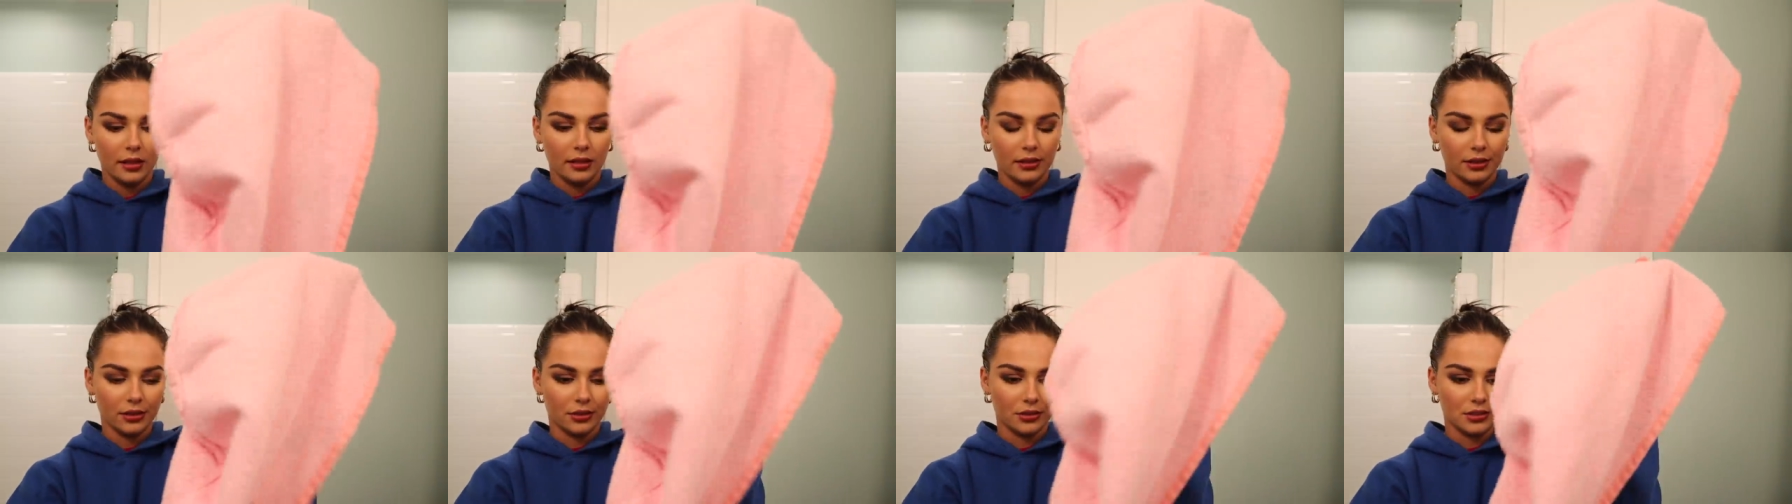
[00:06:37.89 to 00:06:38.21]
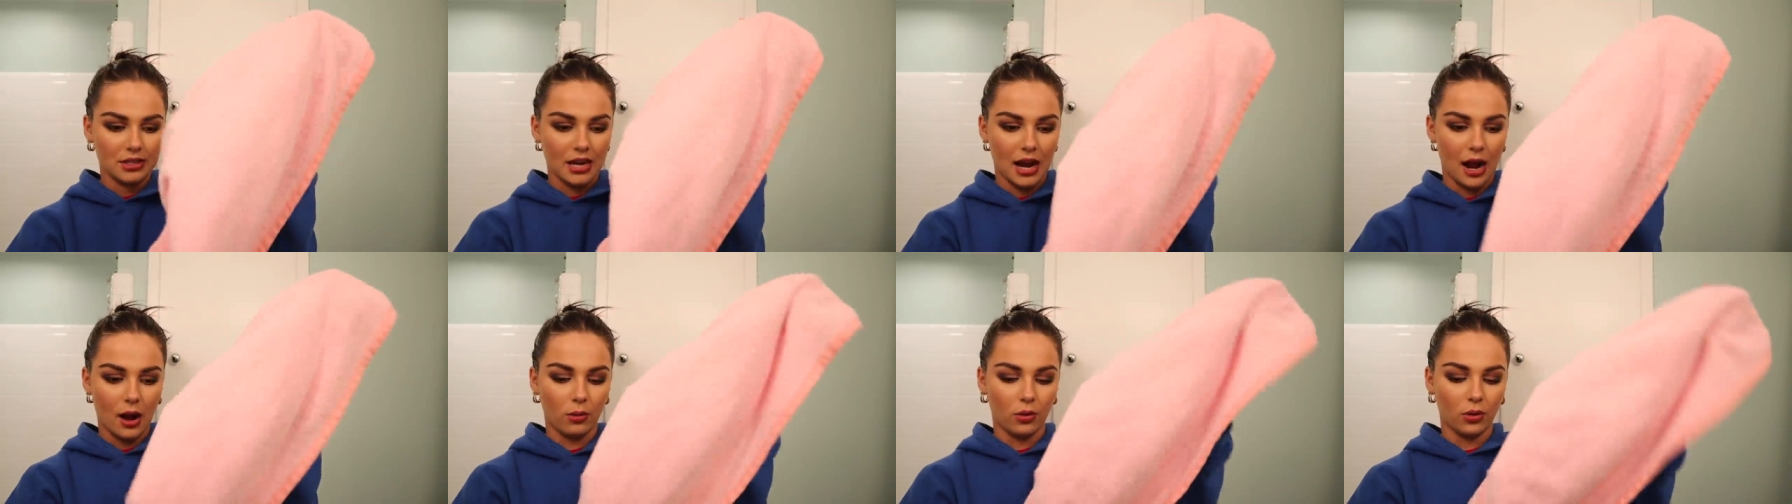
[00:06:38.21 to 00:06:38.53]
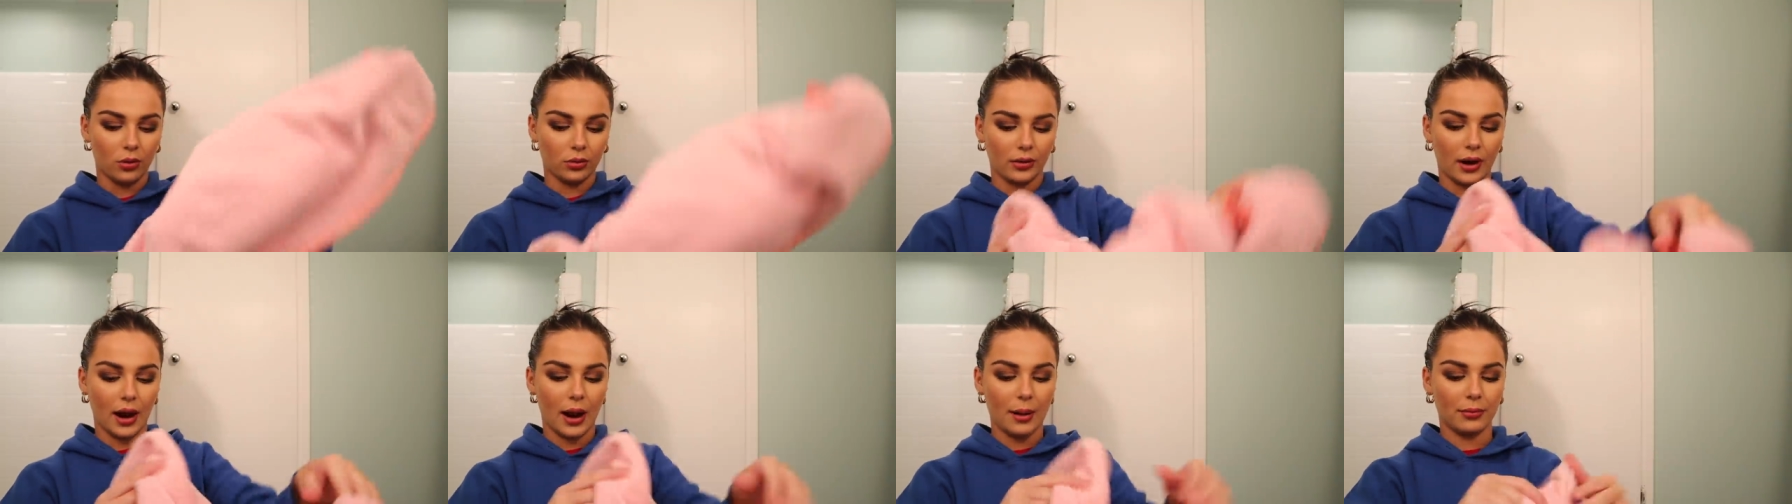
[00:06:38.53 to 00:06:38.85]
little
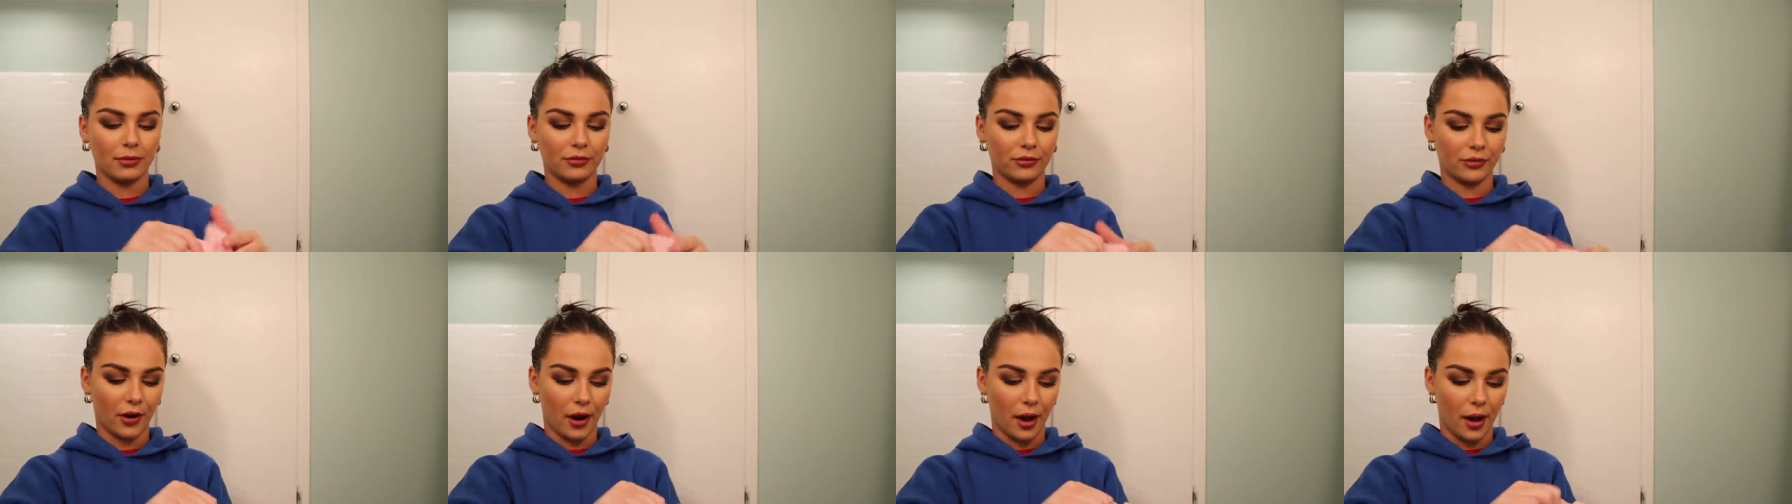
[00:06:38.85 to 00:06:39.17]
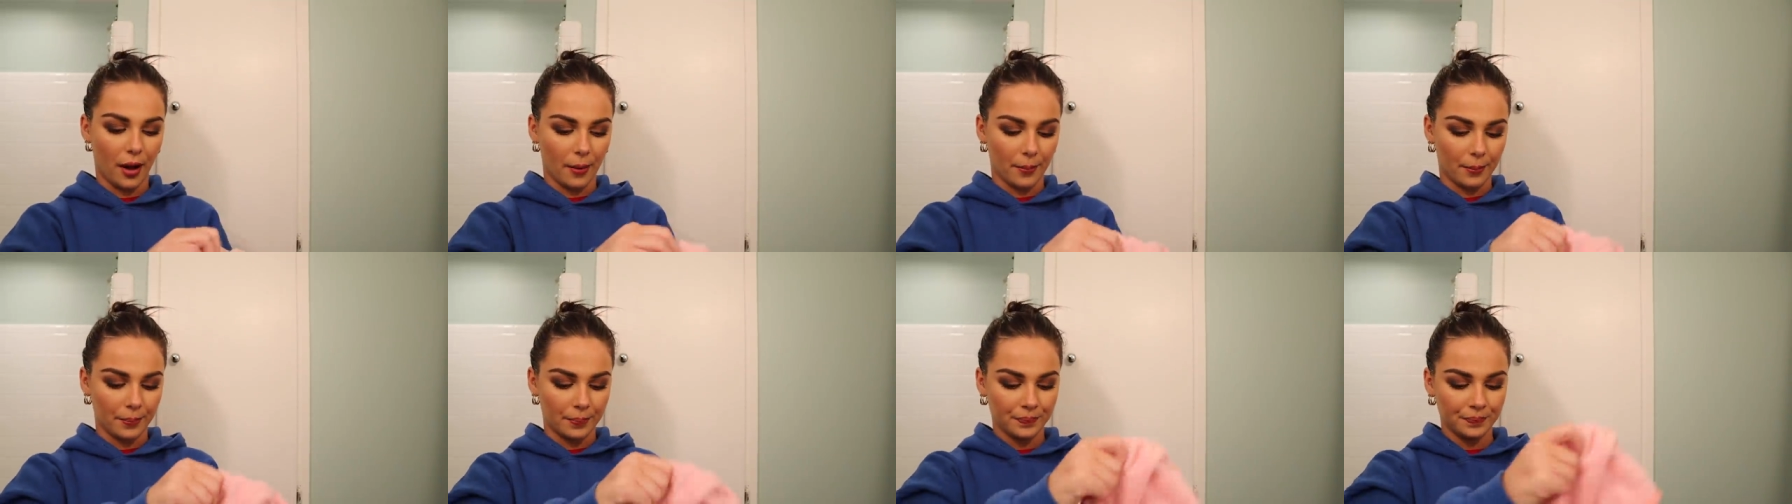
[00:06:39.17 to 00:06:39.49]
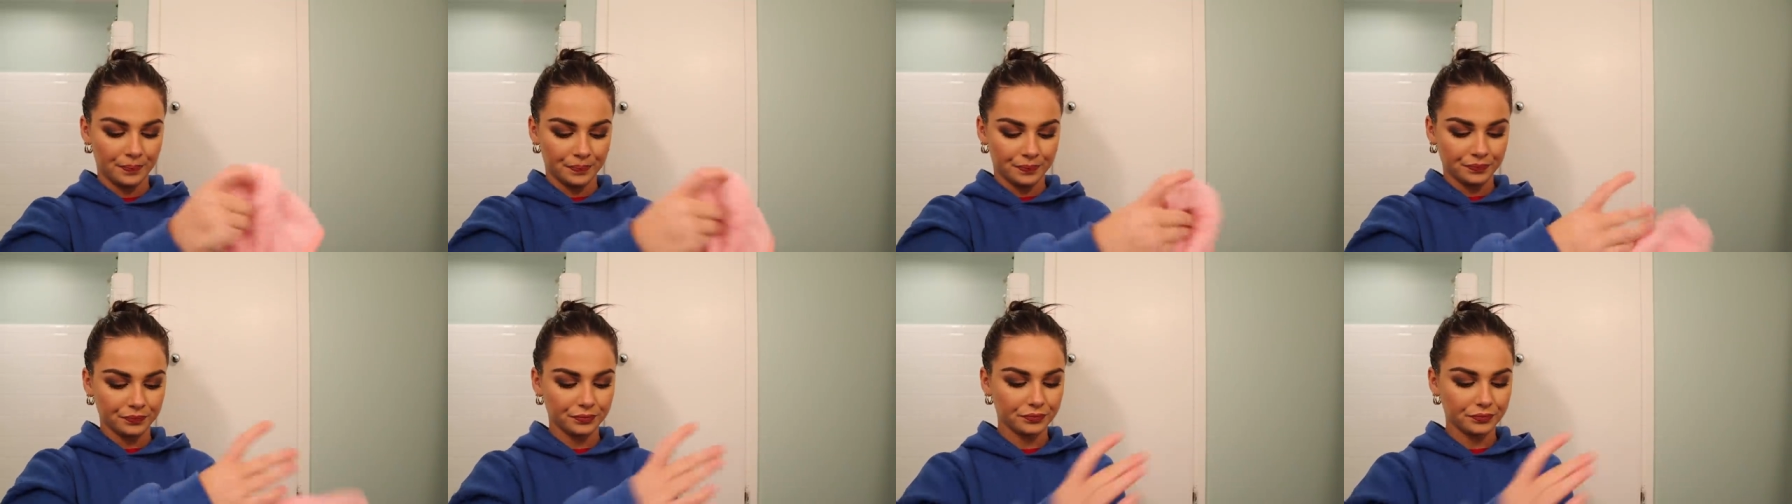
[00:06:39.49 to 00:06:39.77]
towel wrap from